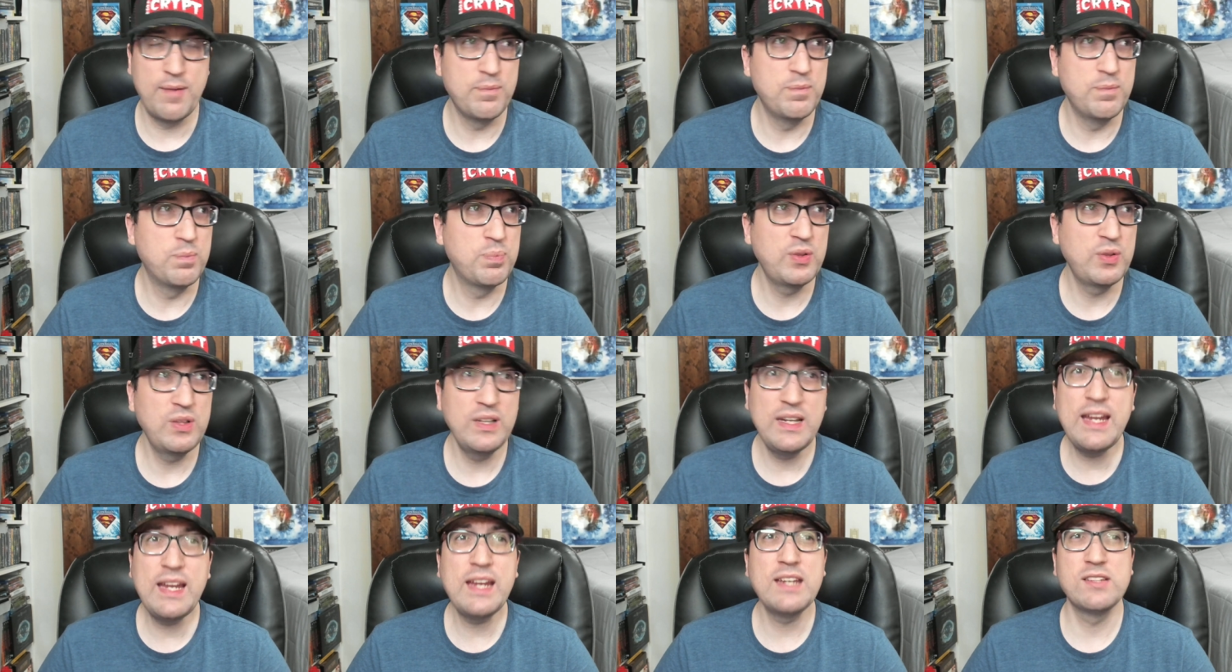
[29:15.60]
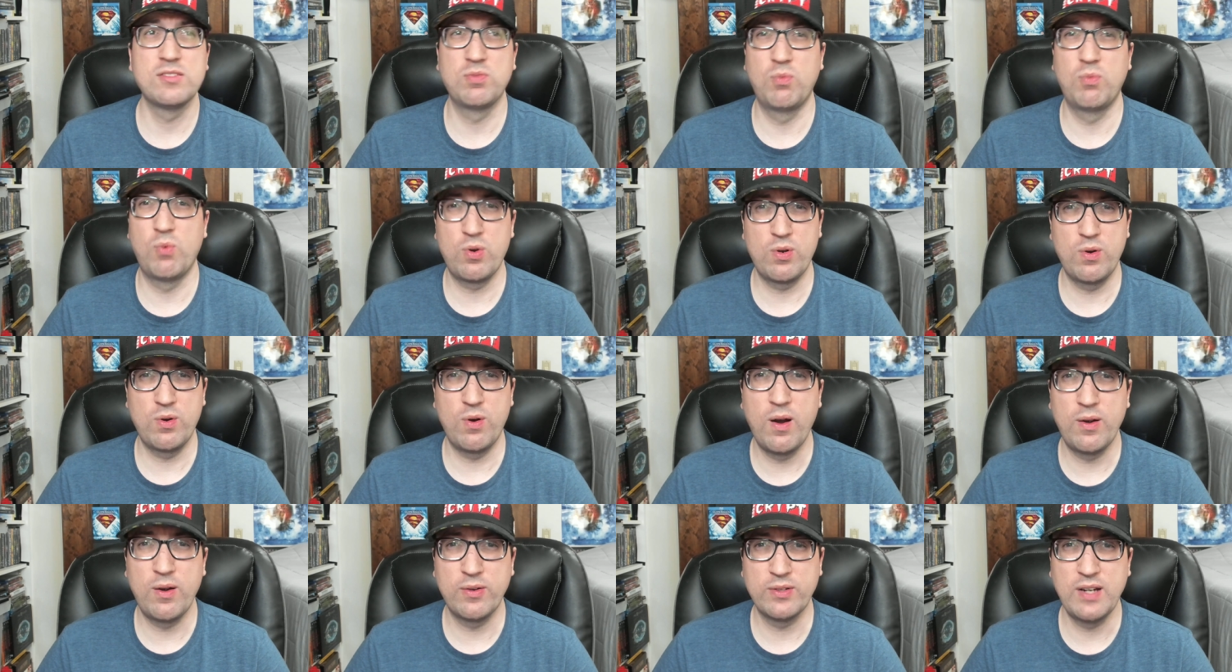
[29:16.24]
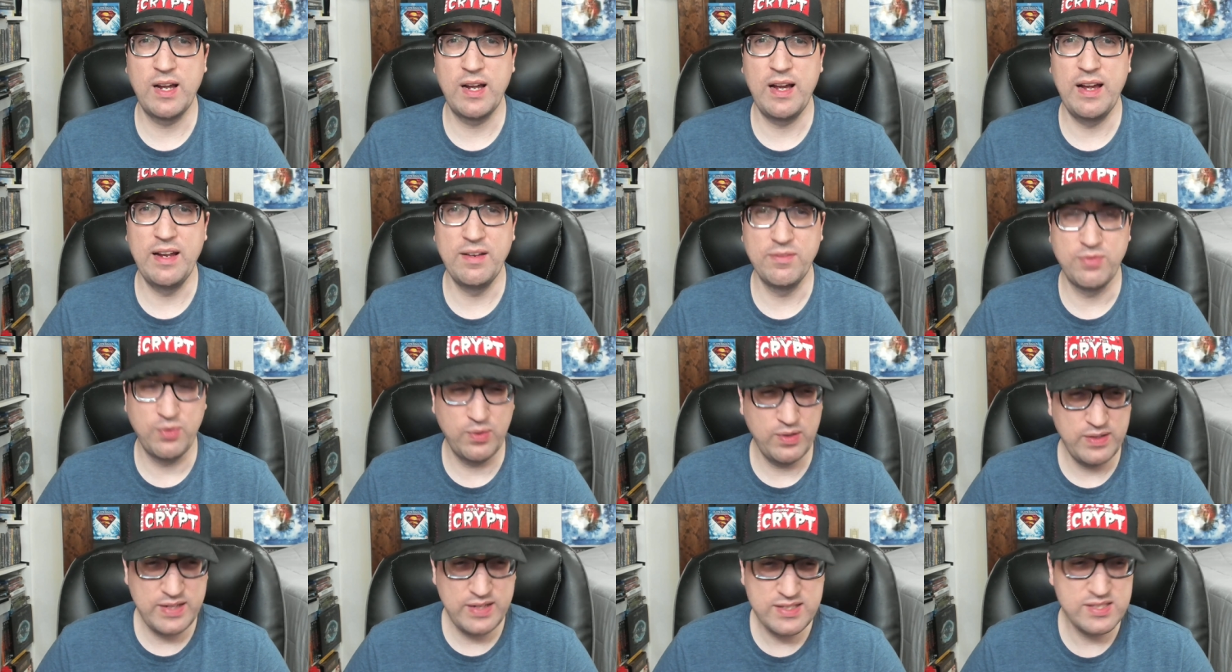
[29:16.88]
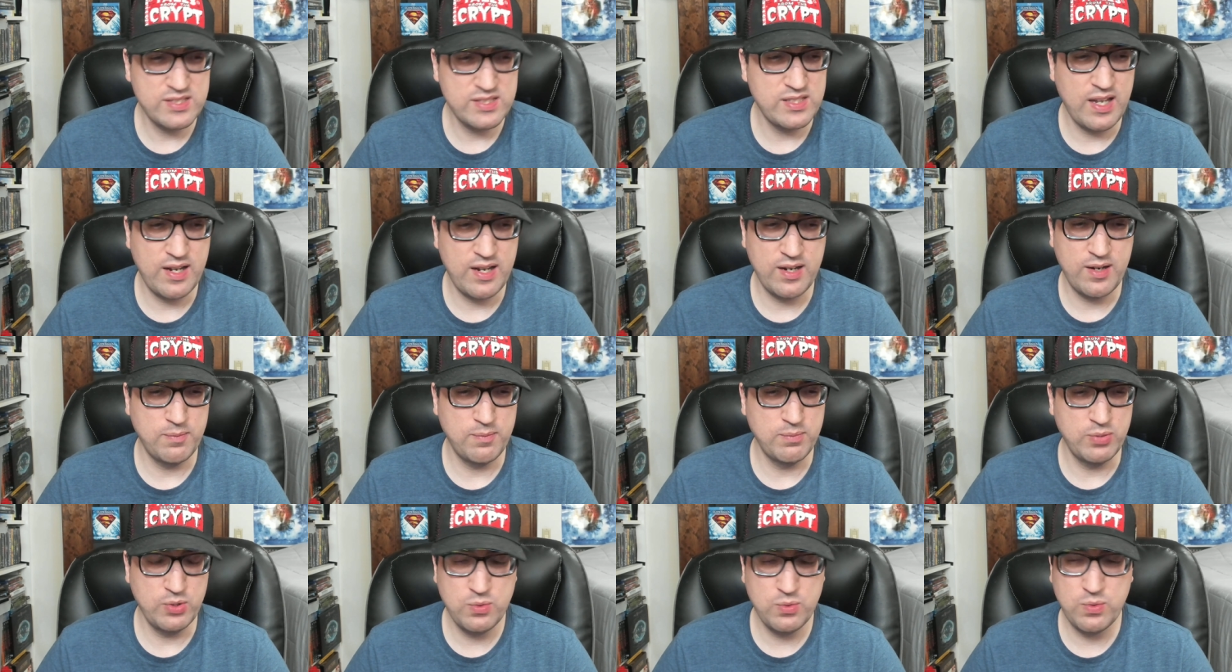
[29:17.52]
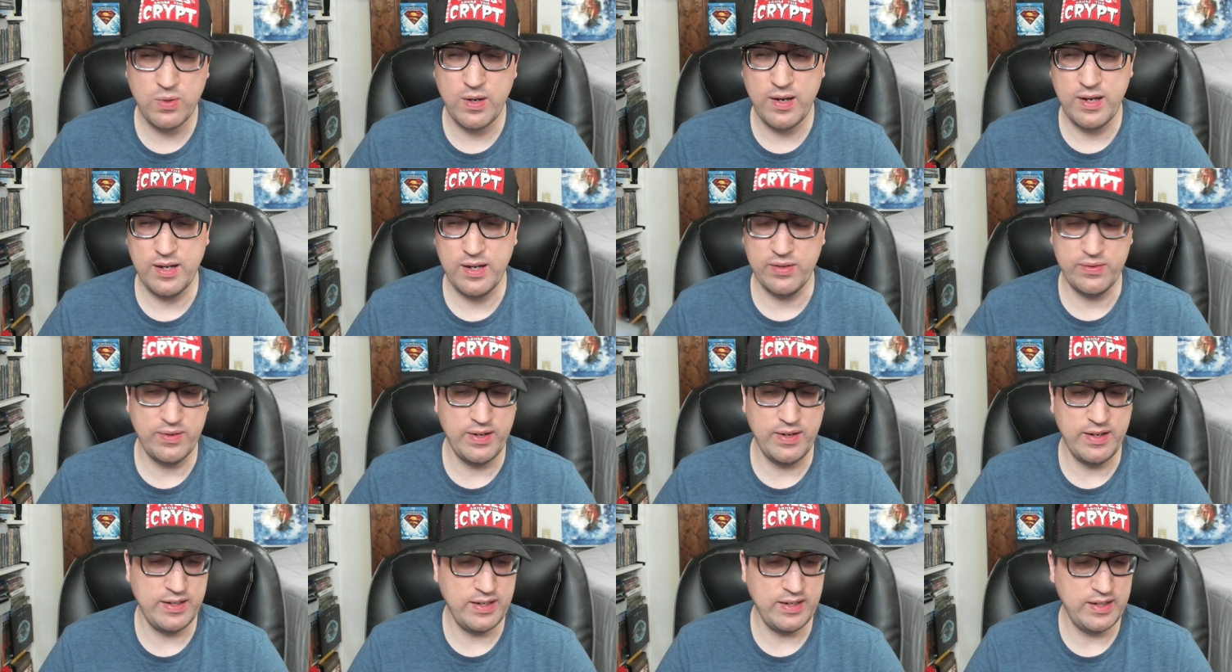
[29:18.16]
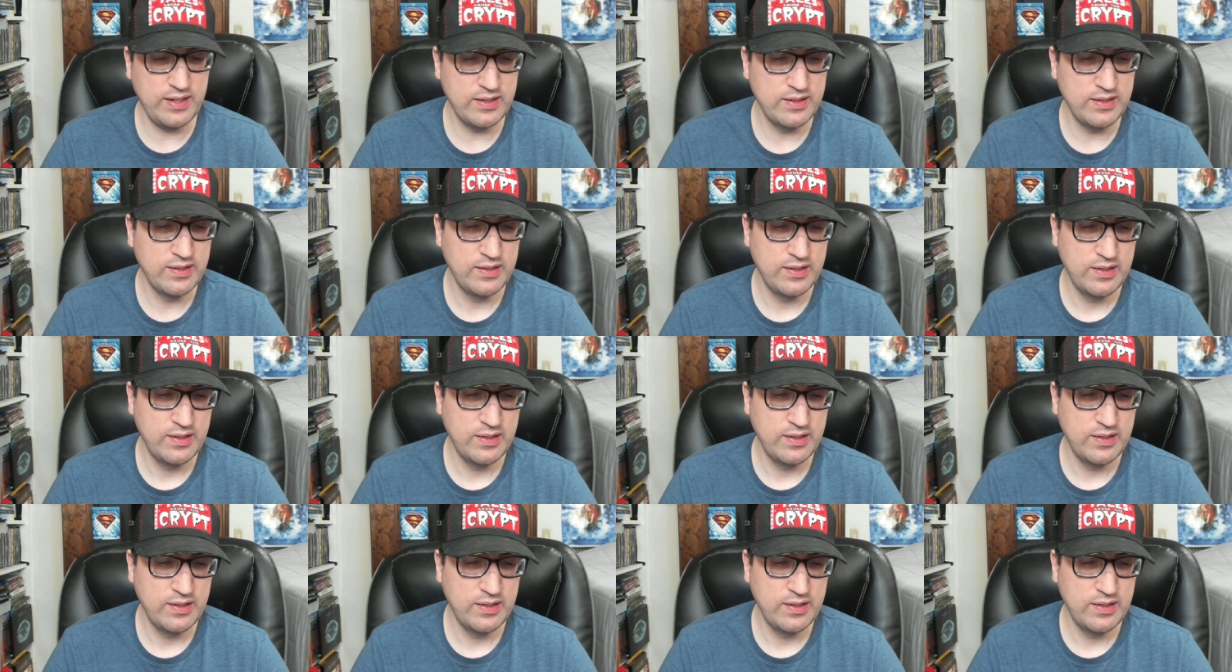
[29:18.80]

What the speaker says: Please, Warner Archive, release that on Blu-ray already.